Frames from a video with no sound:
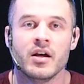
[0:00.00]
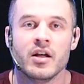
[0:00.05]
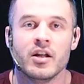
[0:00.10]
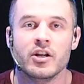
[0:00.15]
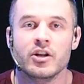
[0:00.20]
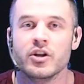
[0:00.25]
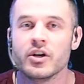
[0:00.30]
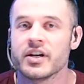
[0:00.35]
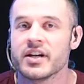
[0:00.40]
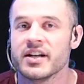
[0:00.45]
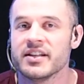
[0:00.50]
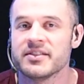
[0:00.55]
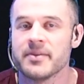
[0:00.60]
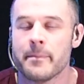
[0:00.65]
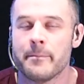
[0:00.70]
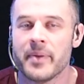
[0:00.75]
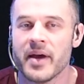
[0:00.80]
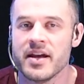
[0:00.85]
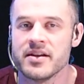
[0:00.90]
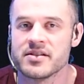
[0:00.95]
Looking at the
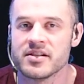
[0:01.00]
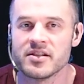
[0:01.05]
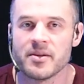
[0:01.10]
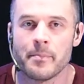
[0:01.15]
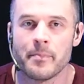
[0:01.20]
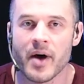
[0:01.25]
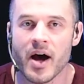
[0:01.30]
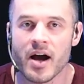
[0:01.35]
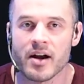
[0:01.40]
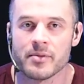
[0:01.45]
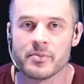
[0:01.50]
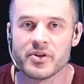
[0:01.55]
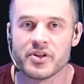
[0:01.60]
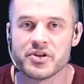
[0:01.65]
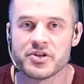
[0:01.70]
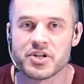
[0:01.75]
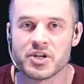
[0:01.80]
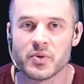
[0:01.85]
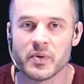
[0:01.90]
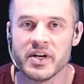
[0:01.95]
bass at the bottom of the
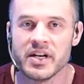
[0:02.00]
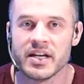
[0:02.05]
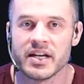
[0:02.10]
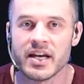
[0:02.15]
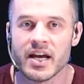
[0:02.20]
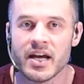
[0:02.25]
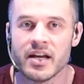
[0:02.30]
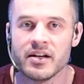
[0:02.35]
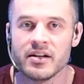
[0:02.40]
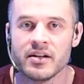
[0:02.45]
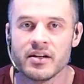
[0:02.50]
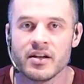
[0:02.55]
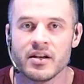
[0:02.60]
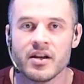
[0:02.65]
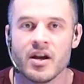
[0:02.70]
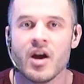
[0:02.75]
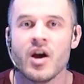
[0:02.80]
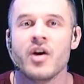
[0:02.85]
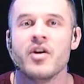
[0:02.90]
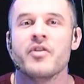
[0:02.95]
screen again,
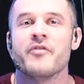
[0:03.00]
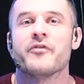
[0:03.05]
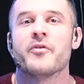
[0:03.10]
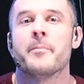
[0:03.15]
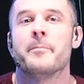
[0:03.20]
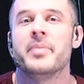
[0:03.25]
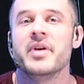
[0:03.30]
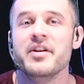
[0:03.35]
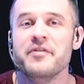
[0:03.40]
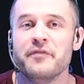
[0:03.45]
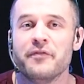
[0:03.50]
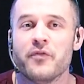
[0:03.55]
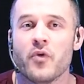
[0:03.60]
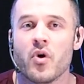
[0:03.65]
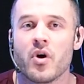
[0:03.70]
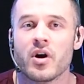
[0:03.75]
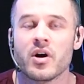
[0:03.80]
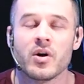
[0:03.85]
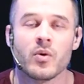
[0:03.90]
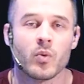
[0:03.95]
for beat
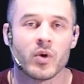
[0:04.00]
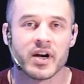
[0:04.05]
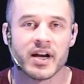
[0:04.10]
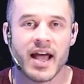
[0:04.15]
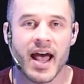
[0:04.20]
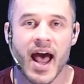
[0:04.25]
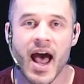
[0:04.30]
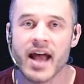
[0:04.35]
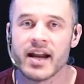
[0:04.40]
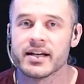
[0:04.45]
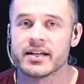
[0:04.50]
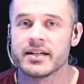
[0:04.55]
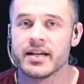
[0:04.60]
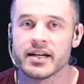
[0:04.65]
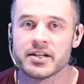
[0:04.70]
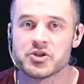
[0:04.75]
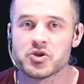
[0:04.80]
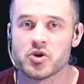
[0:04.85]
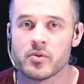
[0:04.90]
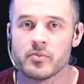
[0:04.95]
4, we're going to add a
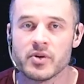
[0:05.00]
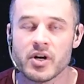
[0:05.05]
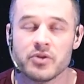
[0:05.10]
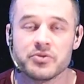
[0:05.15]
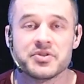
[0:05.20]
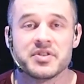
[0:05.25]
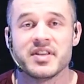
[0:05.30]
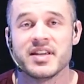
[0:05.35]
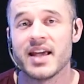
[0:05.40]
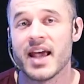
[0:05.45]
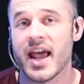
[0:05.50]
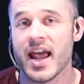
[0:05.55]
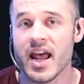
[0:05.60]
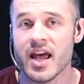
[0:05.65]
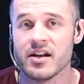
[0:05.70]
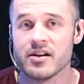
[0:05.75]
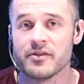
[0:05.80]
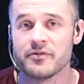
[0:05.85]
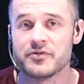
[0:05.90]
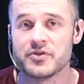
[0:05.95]
kick drum note to the
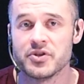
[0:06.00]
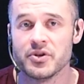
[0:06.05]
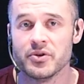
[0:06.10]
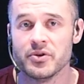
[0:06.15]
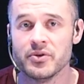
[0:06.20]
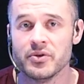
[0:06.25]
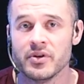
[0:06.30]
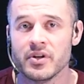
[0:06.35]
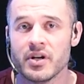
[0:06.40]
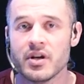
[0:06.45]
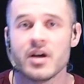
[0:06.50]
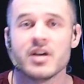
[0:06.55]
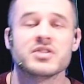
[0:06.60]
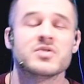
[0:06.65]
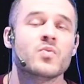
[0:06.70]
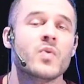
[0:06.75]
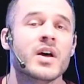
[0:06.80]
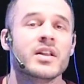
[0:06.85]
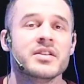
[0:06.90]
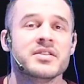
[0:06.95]
and of 2, as
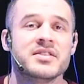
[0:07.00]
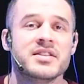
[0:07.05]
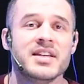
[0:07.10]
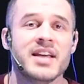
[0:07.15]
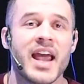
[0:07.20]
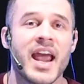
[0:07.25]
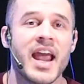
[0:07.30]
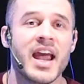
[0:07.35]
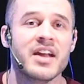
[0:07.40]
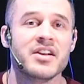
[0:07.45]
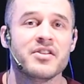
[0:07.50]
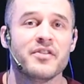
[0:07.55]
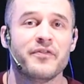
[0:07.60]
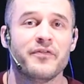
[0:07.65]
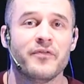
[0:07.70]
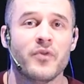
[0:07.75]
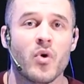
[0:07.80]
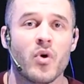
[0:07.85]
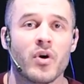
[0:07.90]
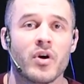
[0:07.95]
well as the and of
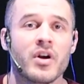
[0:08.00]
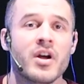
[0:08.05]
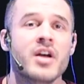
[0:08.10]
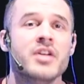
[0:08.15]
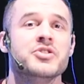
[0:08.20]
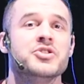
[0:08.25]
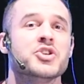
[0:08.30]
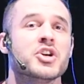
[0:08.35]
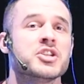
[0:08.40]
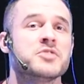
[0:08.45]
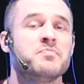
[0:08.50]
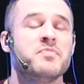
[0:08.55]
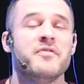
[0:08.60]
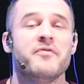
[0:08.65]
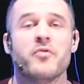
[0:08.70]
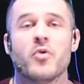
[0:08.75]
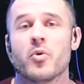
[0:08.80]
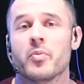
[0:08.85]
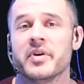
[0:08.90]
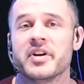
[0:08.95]
4, just
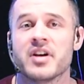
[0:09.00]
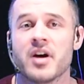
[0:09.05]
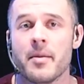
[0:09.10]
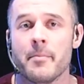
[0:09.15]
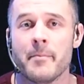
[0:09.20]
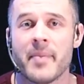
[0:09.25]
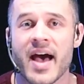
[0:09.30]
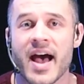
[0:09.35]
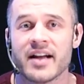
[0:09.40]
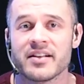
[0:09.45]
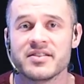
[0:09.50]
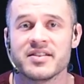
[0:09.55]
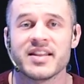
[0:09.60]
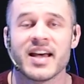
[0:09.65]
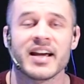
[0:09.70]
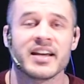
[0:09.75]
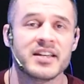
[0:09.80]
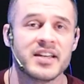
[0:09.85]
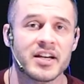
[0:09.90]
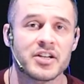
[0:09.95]
before we come back to
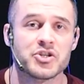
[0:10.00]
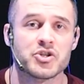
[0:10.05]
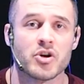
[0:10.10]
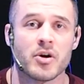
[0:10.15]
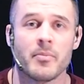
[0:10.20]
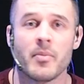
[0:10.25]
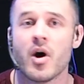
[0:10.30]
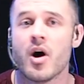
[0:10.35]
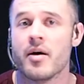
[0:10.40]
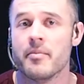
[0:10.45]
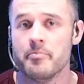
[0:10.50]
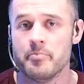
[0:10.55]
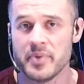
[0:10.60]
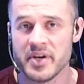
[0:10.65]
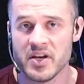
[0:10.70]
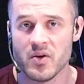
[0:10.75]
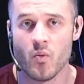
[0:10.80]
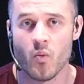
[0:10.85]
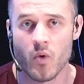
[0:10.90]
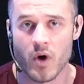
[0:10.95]
that kick drum on
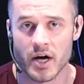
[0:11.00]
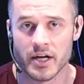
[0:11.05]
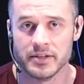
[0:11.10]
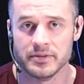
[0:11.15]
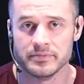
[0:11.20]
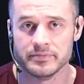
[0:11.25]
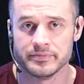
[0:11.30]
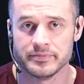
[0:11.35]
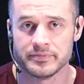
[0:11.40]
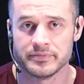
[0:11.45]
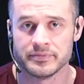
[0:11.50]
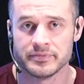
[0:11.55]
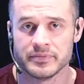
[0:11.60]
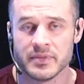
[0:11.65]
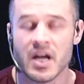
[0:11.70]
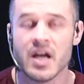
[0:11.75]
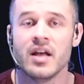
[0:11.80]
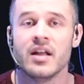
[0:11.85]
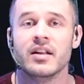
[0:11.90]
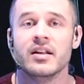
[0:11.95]
beat 1.
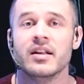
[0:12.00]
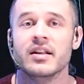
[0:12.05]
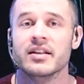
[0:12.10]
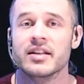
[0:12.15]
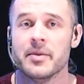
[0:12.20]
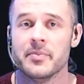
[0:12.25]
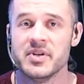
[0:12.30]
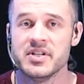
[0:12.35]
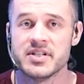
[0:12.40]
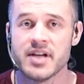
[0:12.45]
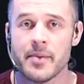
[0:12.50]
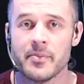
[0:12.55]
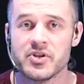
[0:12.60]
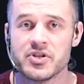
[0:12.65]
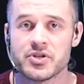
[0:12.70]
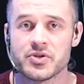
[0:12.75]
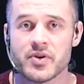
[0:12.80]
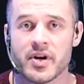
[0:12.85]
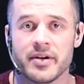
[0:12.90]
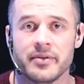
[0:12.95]
Let me
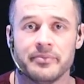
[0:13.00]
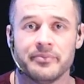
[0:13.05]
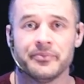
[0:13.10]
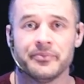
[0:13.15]
demonstrate.